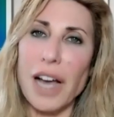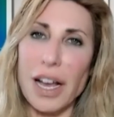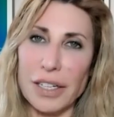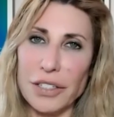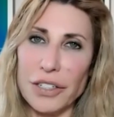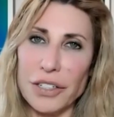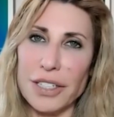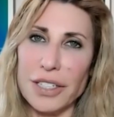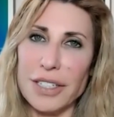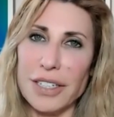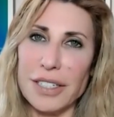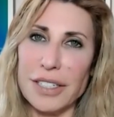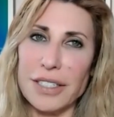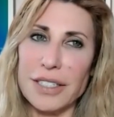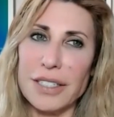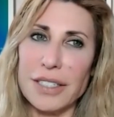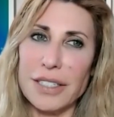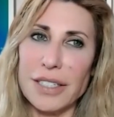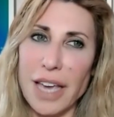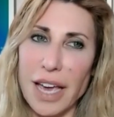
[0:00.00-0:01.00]

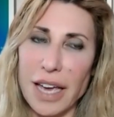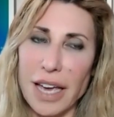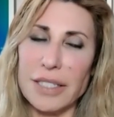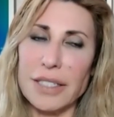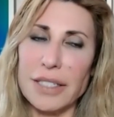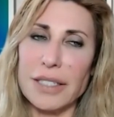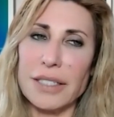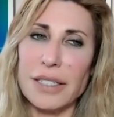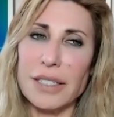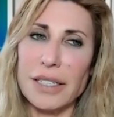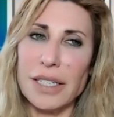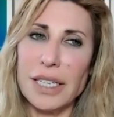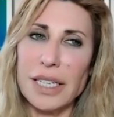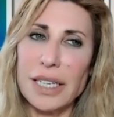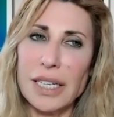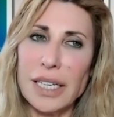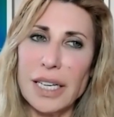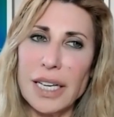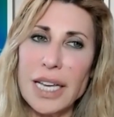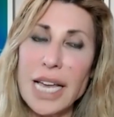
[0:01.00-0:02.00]
consciousness, yes.
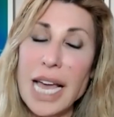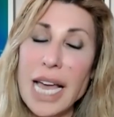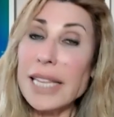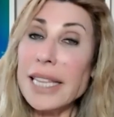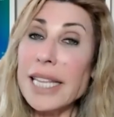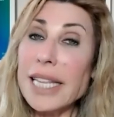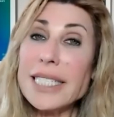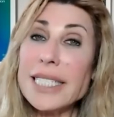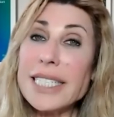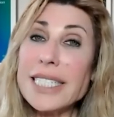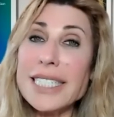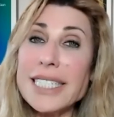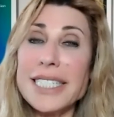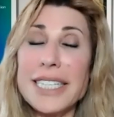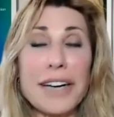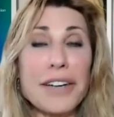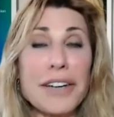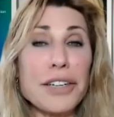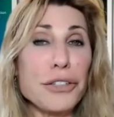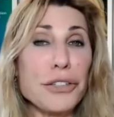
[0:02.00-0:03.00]
And this is
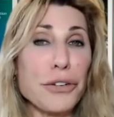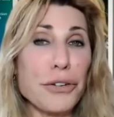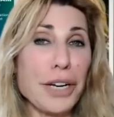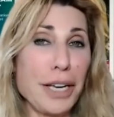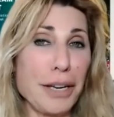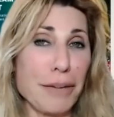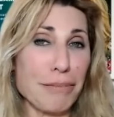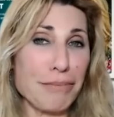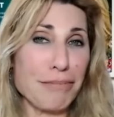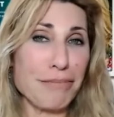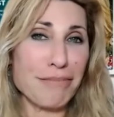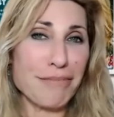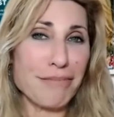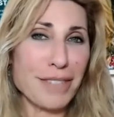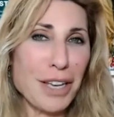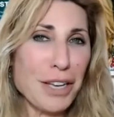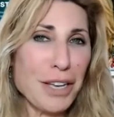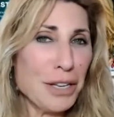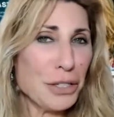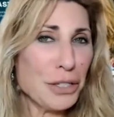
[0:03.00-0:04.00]
Dare to Dream.
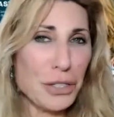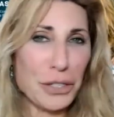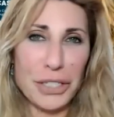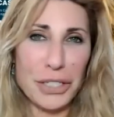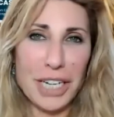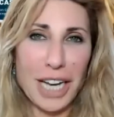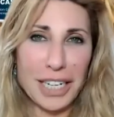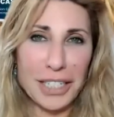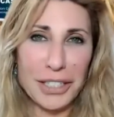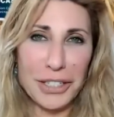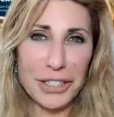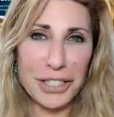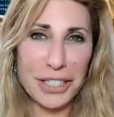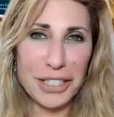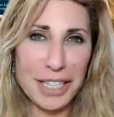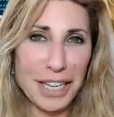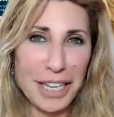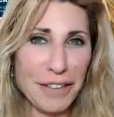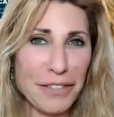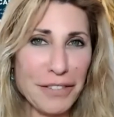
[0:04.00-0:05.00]
So Dr.
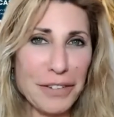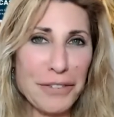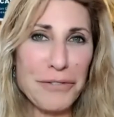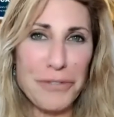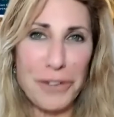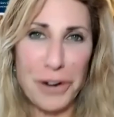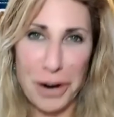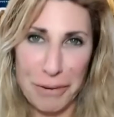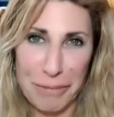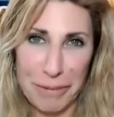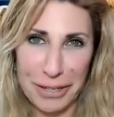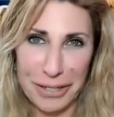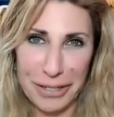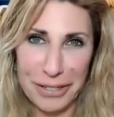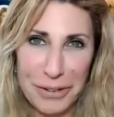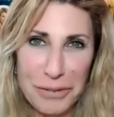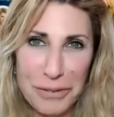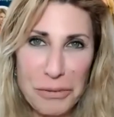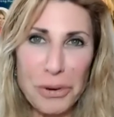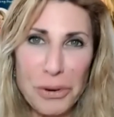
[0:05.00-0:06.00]
Steven Farmer,
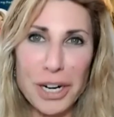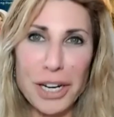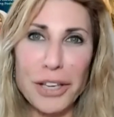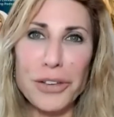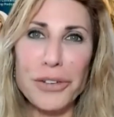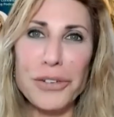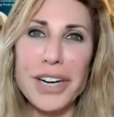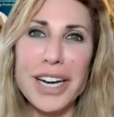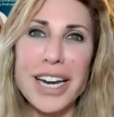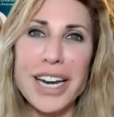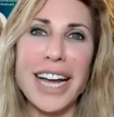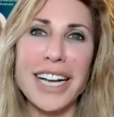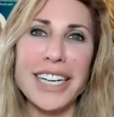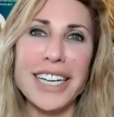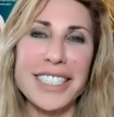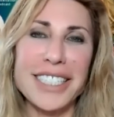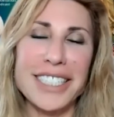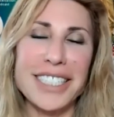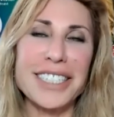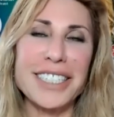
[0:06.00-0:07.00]
what do you
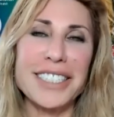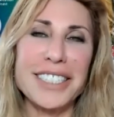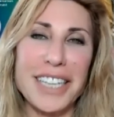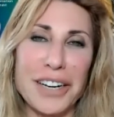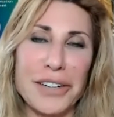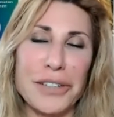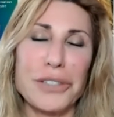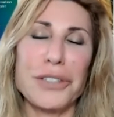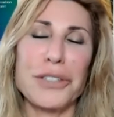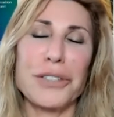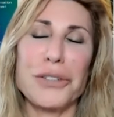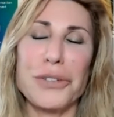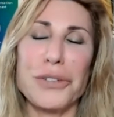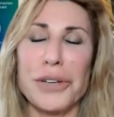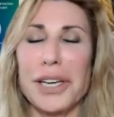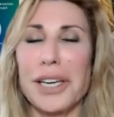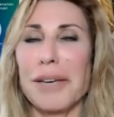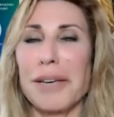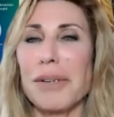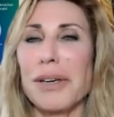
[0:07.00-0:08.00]
next dare to
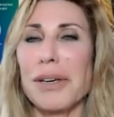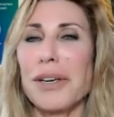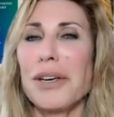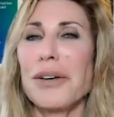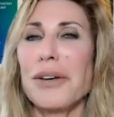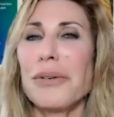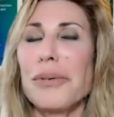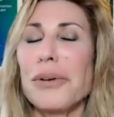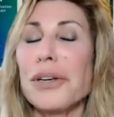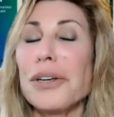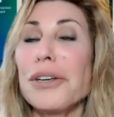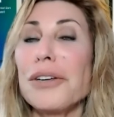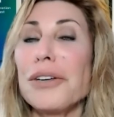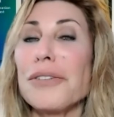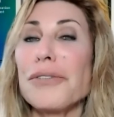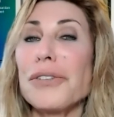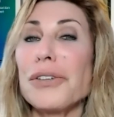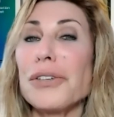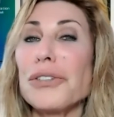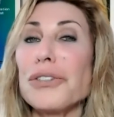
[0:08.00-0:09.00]
dream? What are your
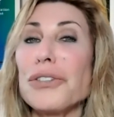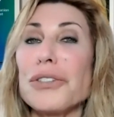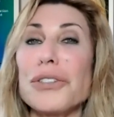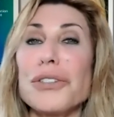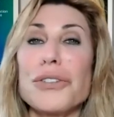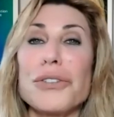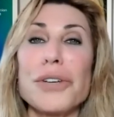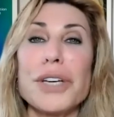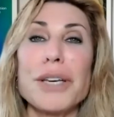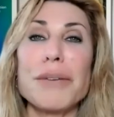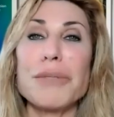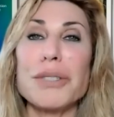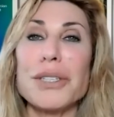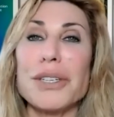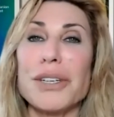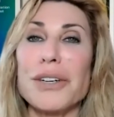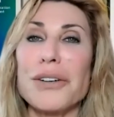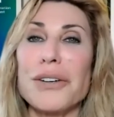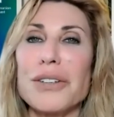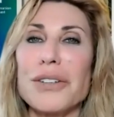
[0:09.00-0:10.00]
future dreams
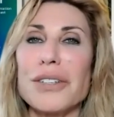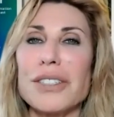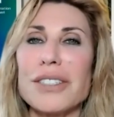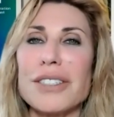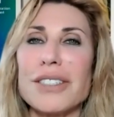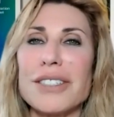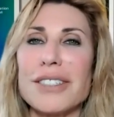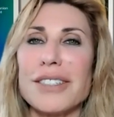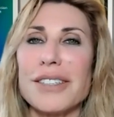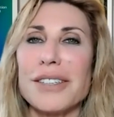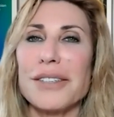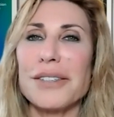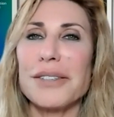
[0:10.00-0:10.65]
and goals?